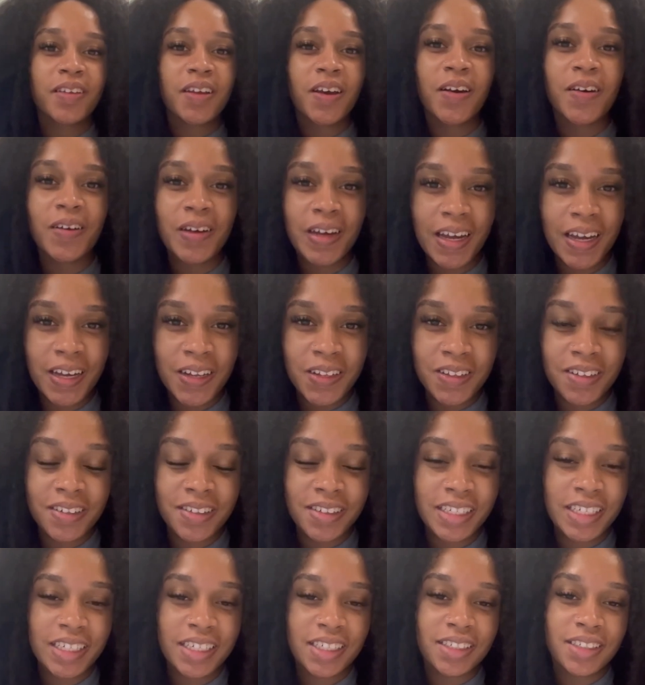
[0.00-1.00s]
Okay,
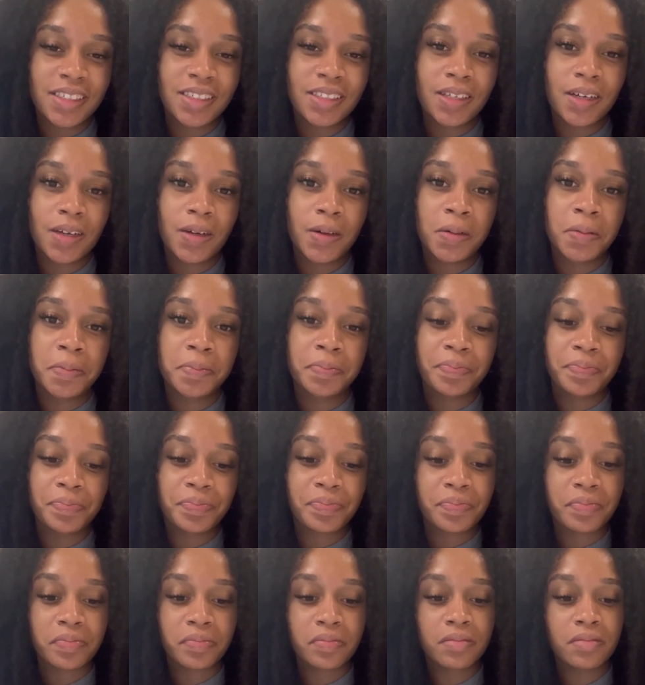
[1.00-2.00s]
Gloria, so
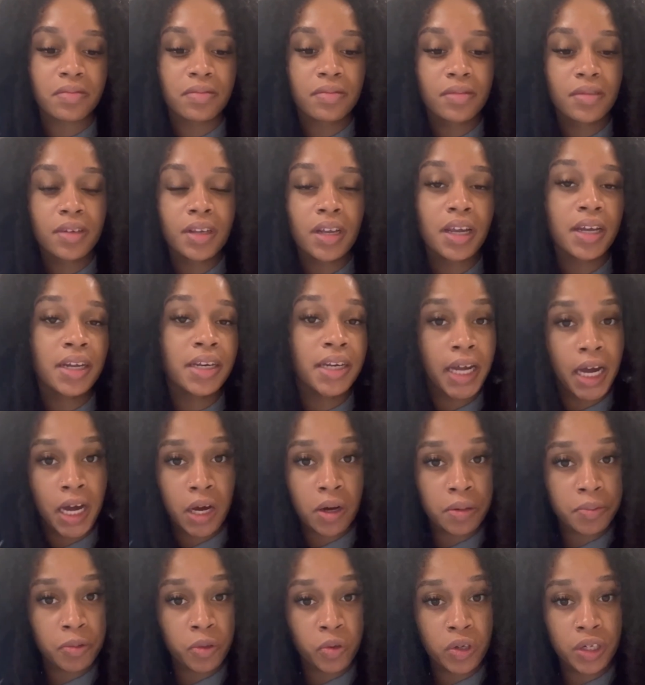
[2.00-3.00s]
now
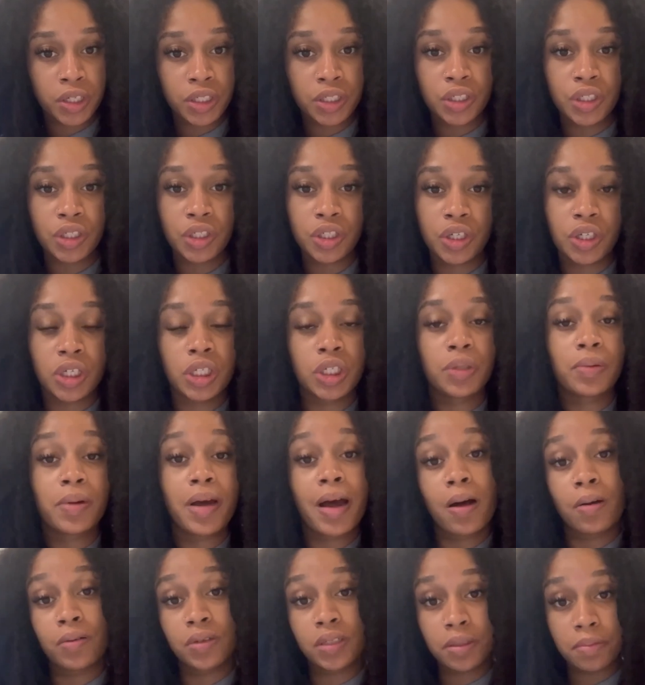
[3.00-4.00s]
I'm going to show you
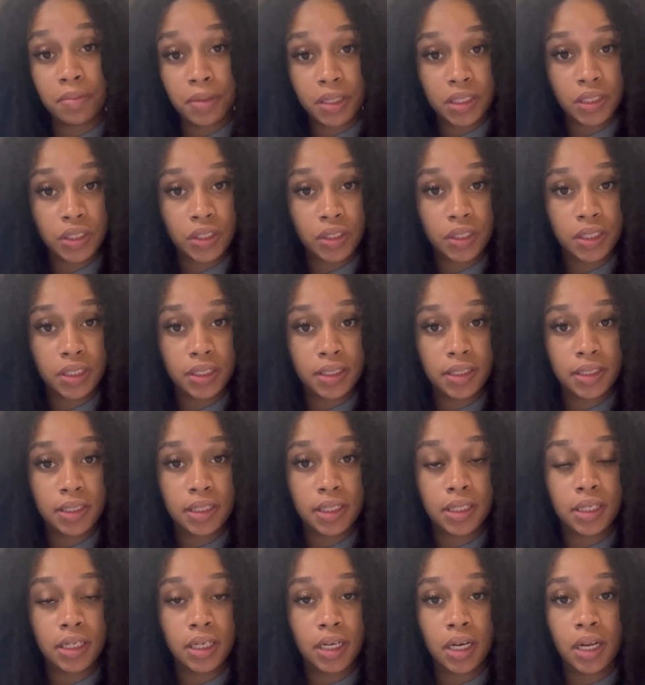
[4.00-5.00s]
how to mix your
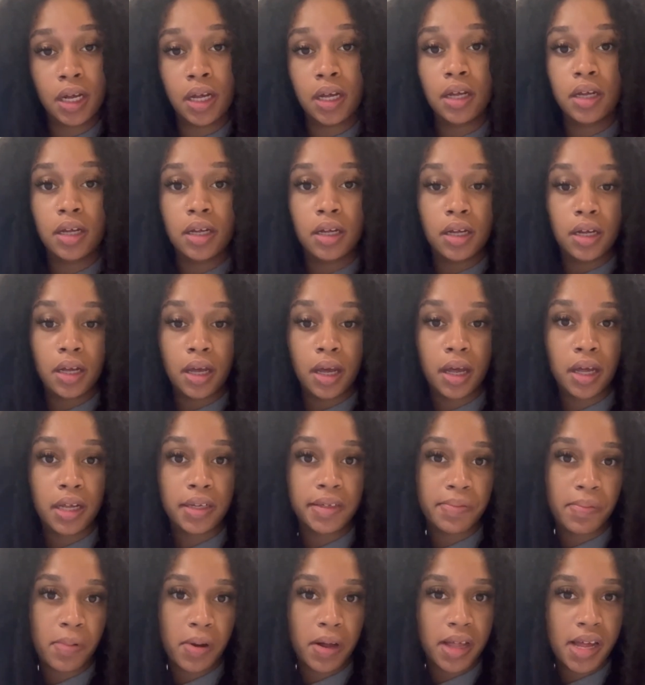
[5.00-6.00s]
insulin
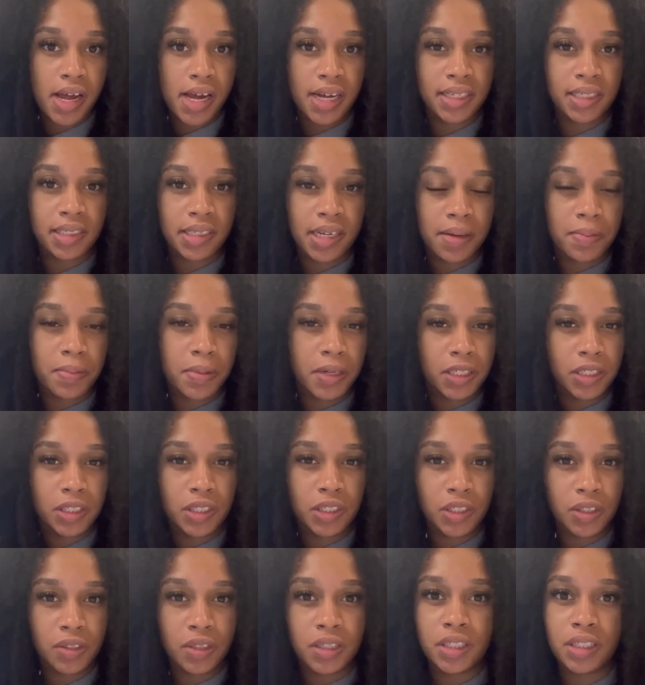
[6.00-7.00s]
as well as
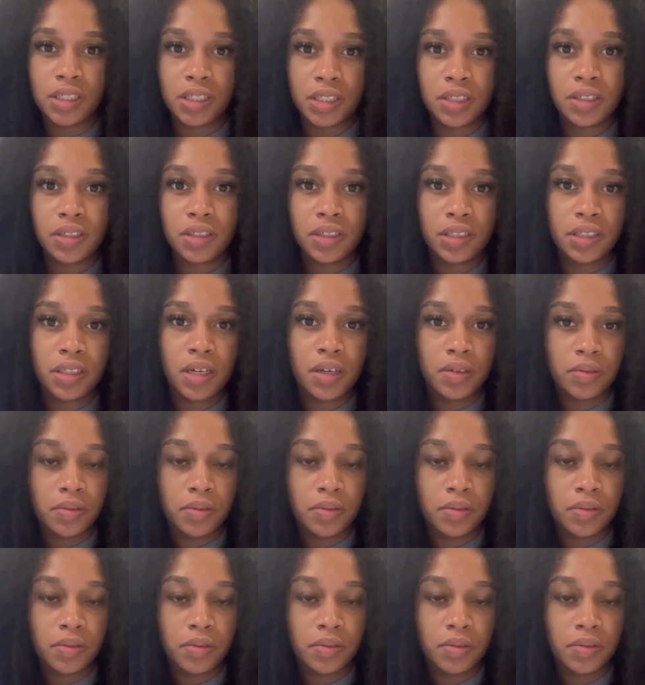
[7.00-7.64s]
administer it to yourself.